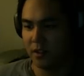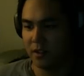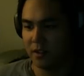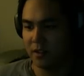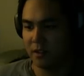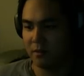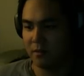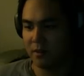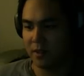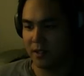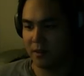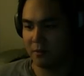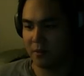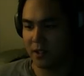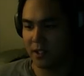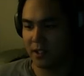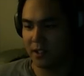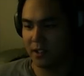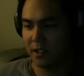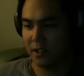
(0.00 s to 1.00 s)
Seems like
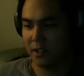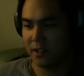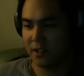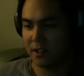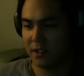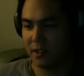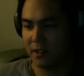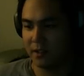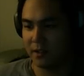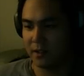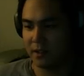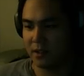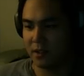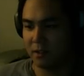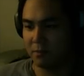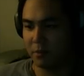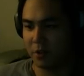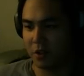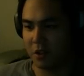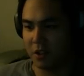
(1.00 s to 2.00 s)
what I need isn't in this
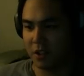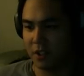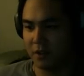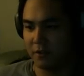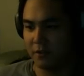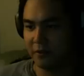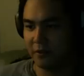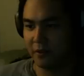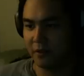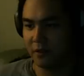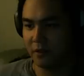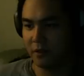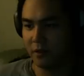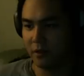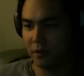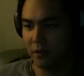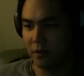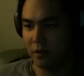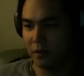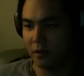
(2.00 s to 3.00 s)
bookshelf.
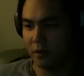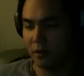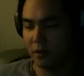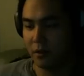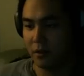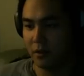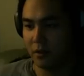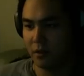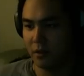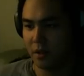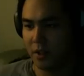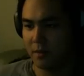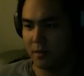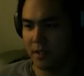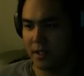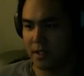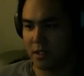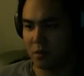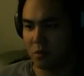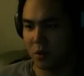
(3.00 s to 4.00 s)
How
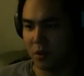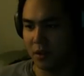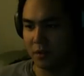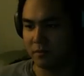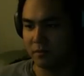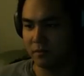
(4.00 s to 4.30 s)
about this one?